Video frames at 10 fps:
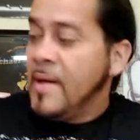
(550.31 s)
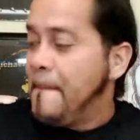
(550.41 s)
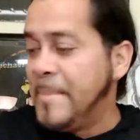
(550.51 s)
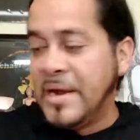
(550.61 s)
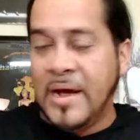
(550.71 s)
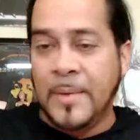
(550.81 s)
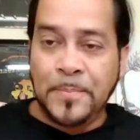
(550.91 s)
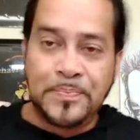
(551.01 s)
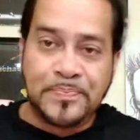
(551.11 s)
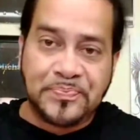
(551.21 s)
But,
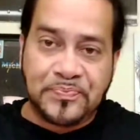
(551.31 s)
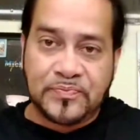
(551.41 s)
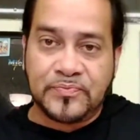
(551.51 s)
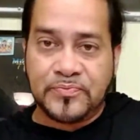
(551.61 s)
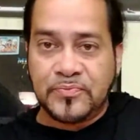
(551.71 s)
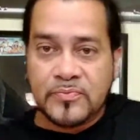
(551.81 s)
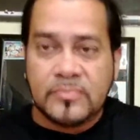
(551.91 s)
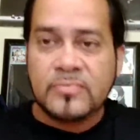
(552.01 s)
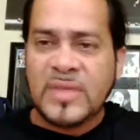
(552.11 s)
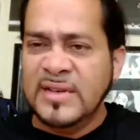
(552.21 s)
um,
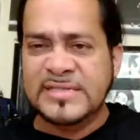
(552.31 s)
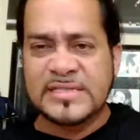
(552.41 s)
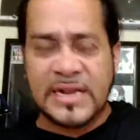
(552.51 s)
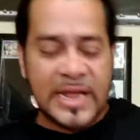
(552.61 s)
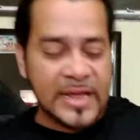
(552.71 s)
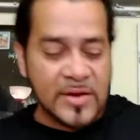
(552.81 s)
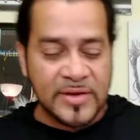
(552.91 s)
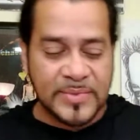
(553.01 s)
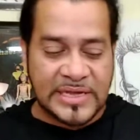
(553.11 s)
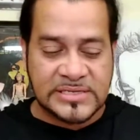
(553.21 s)
I'm just gonna hang out here
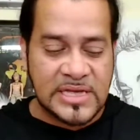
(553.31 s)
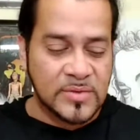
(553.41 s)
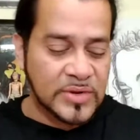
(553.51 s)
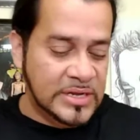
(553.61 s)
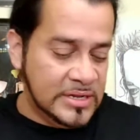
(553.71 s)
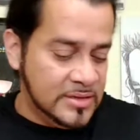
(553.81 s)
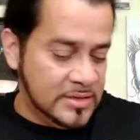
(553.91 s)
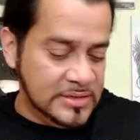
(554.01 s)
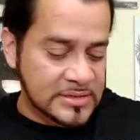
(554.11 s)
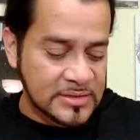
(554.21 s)
because Halloween and
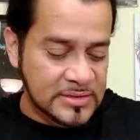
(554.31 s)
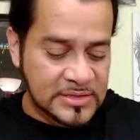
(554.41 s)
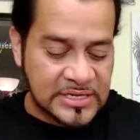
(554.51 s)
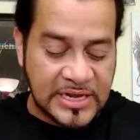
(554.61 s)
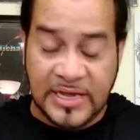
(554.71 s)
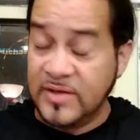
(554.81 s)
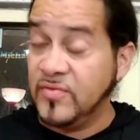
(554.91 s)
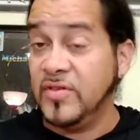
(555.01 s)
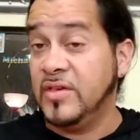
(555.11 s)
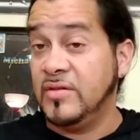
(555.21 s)
he's gonna, he's gonna hang out.
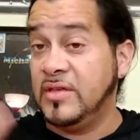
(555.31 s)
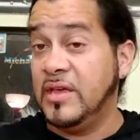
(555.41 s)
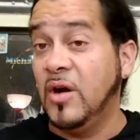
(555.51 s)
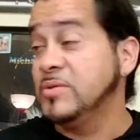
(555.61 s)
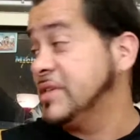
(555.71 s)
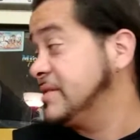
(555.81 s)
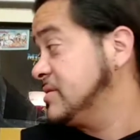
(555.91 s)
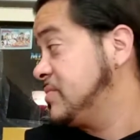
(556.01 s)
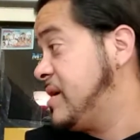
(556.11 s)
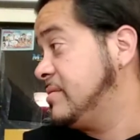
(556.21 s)
He always hangs
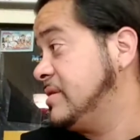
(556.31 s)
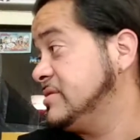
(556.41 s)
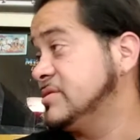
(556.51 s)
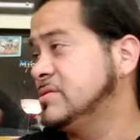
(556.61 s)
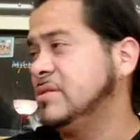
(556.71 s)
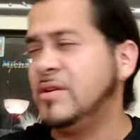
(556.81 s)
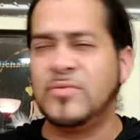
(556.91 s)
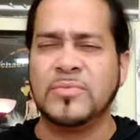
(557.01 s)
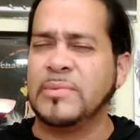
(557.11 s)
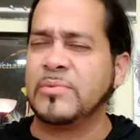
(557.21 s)
around. I just, I don't
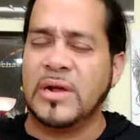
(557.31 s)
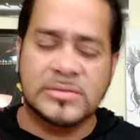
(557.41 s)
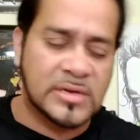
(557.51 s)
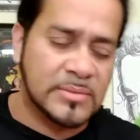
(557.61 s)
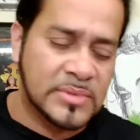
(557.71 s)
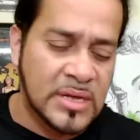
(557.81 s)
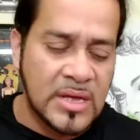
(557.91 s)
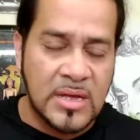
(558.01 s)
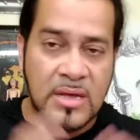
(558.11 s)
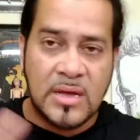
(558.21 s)
remember why I took him
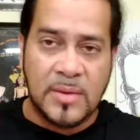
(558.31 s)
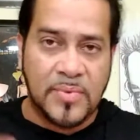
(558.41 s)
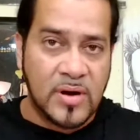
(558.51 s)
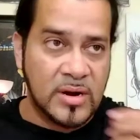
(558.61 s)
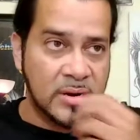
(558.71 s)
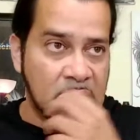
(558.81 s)
apart.